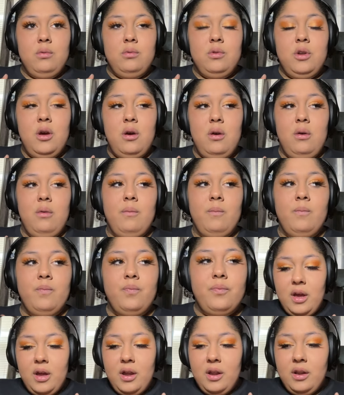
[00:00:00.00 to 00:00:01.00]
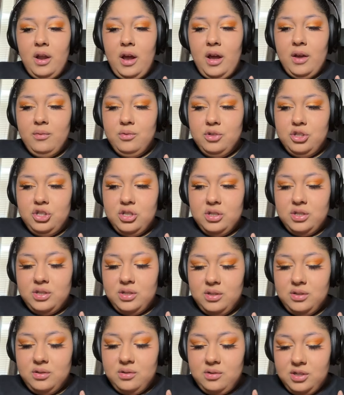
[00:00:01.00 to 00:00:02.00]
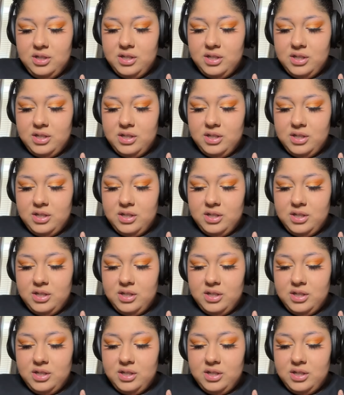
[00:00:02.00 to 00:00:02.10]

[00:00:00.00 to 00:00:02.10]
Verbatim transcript: oh no and i was just